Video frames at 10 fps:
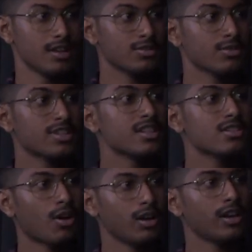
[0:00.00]
So
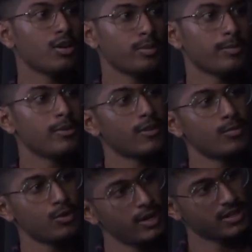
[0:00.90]
she's calling out people
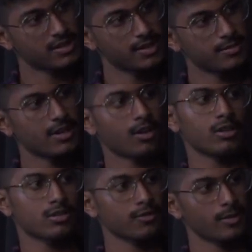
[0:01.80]
from two extremes and
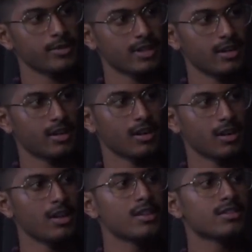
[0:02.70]
also from the center.
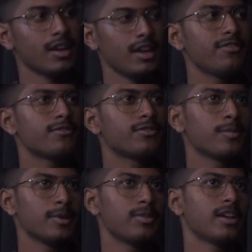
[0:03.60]
So if the
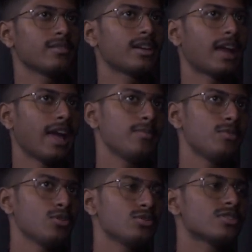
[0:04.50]
people have the
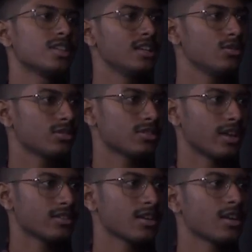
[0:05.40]
time to see those
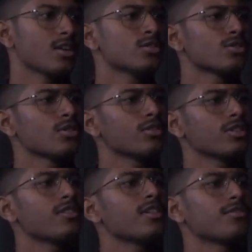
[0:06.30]
things, so
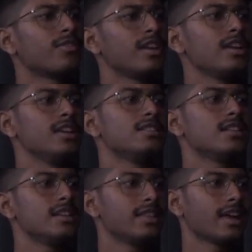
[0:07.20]
they will very
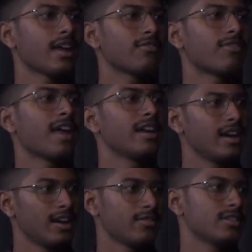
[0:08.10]
easily, they can validate